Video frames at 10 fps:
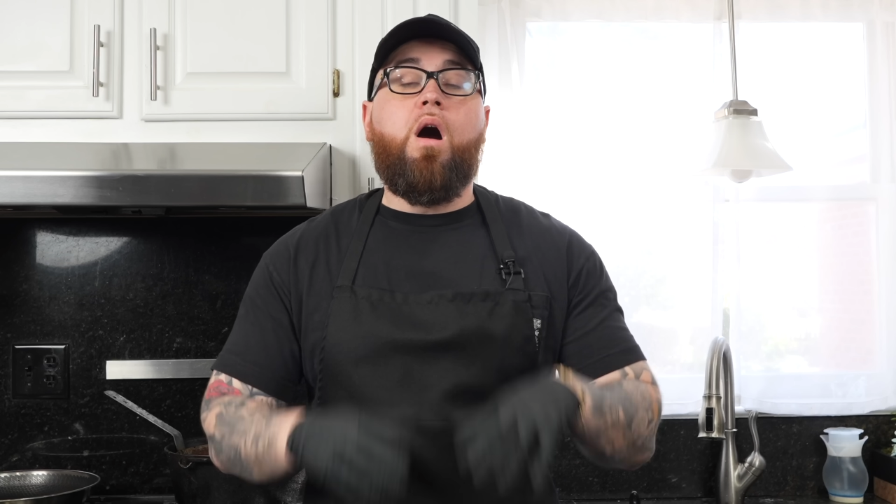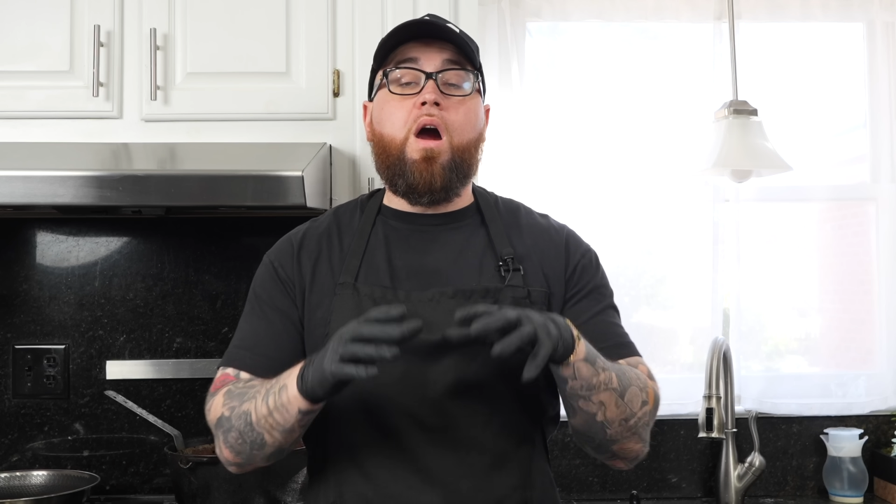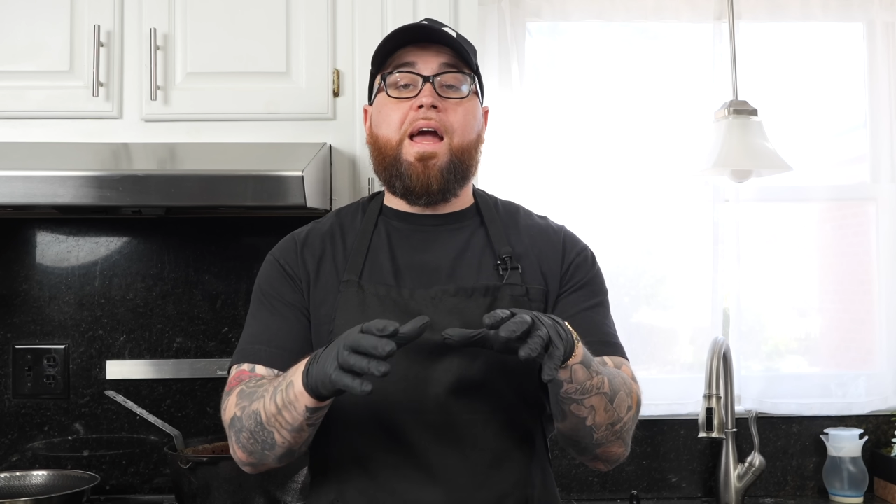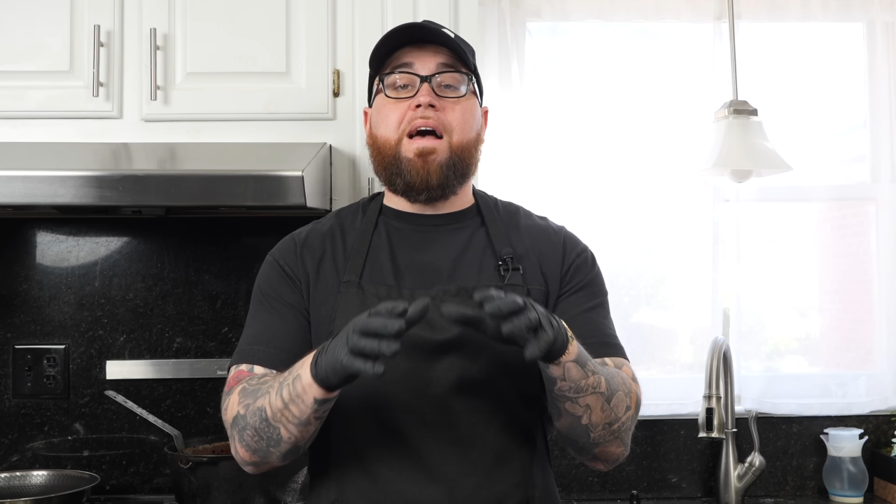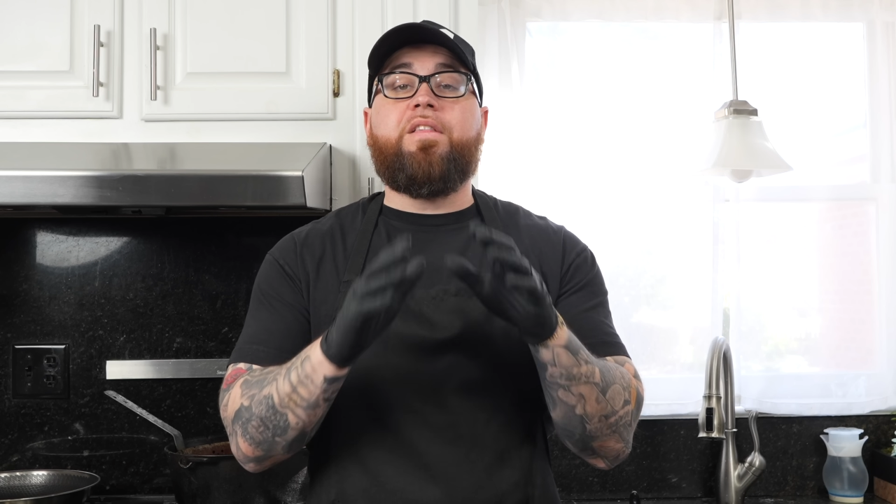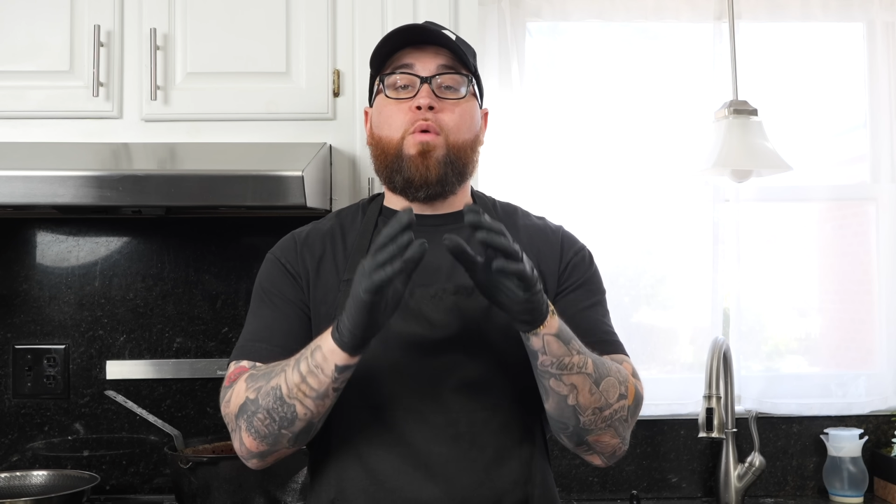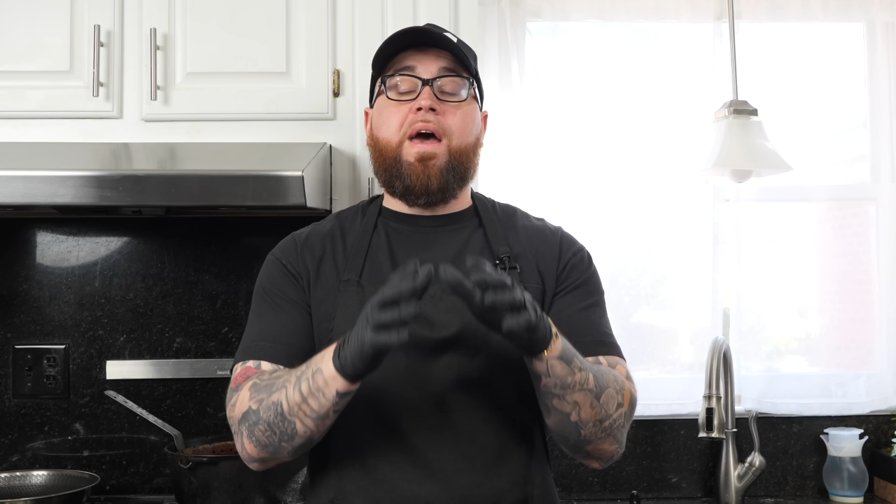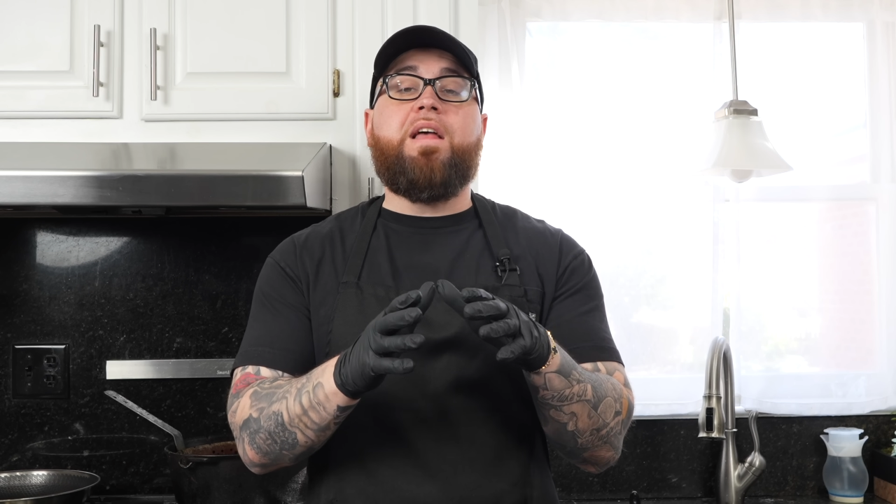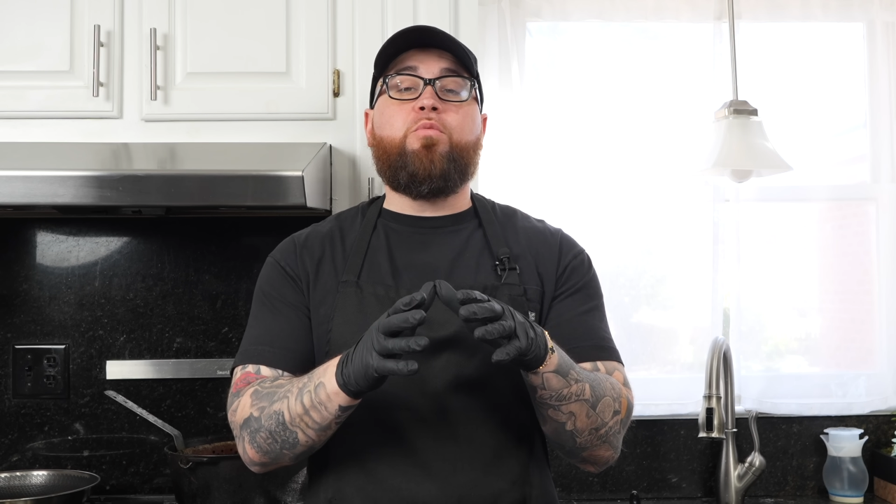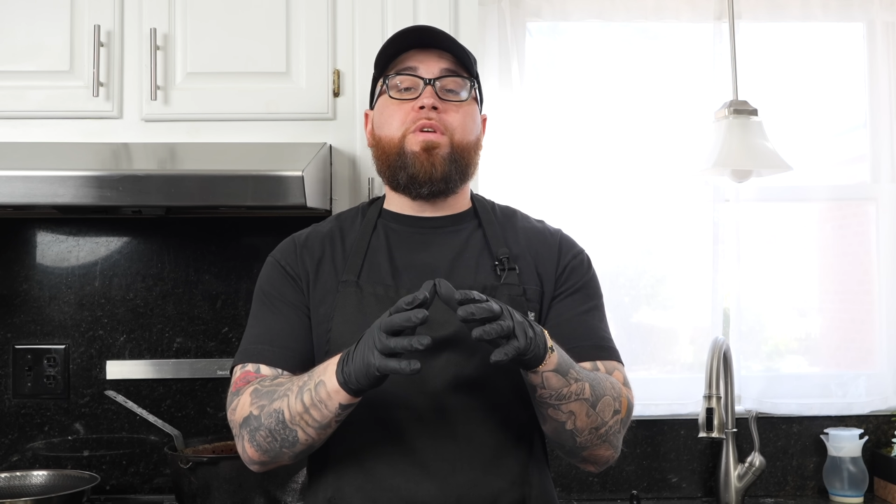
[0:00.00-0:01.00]
Alright guys, so
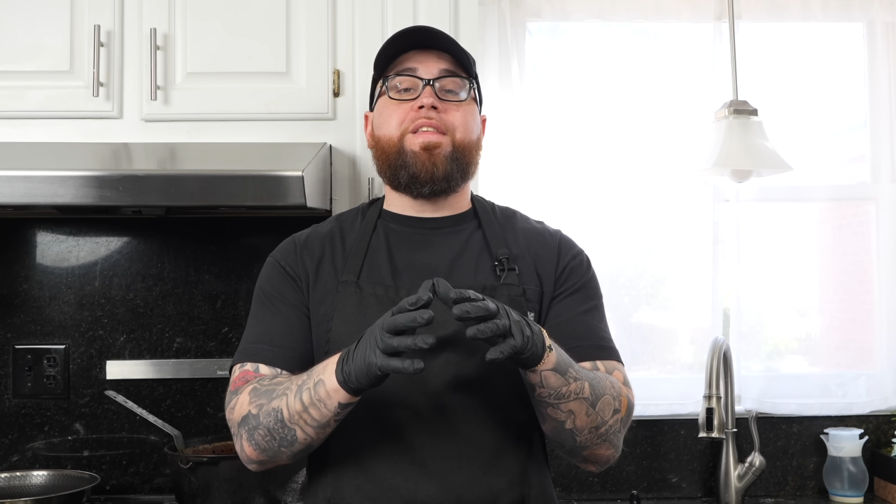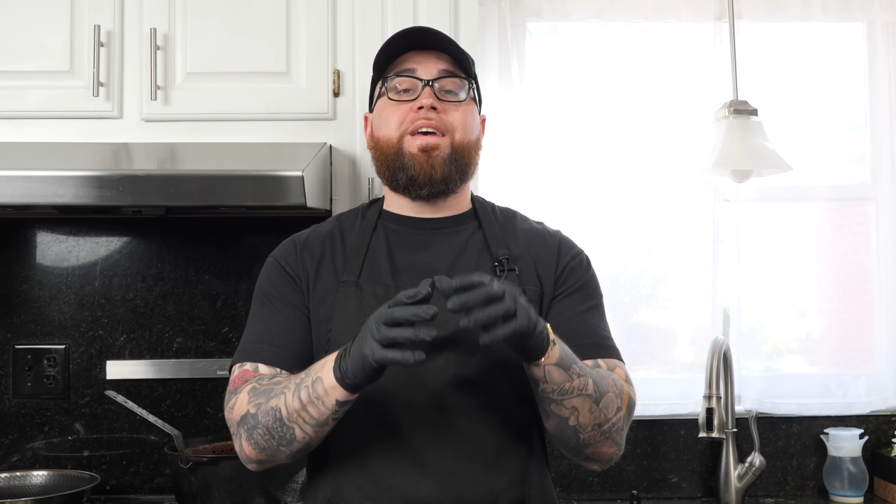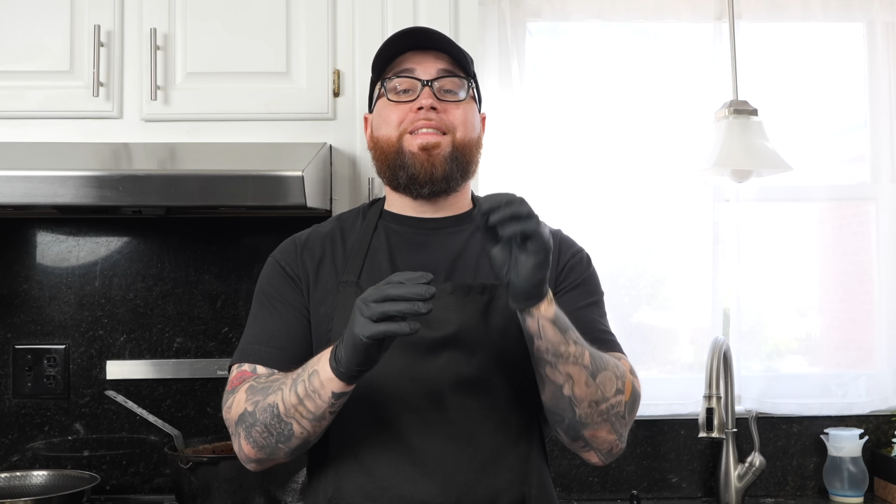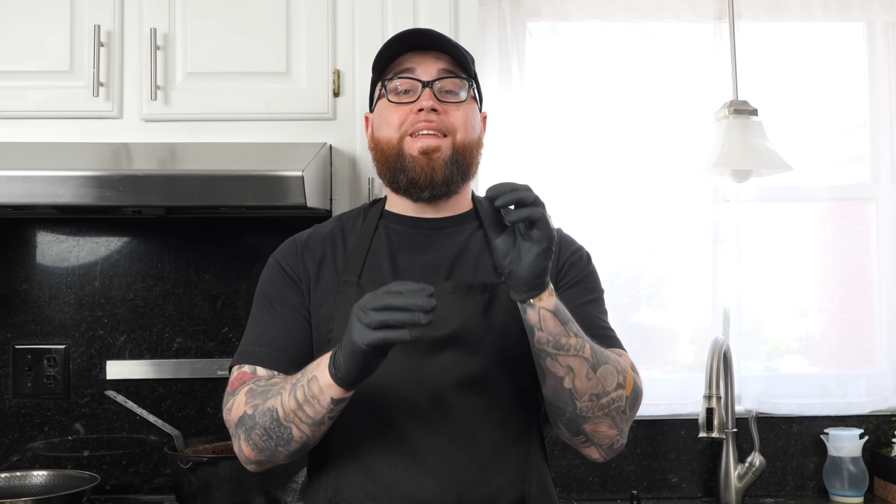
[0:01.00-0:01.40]
as we said,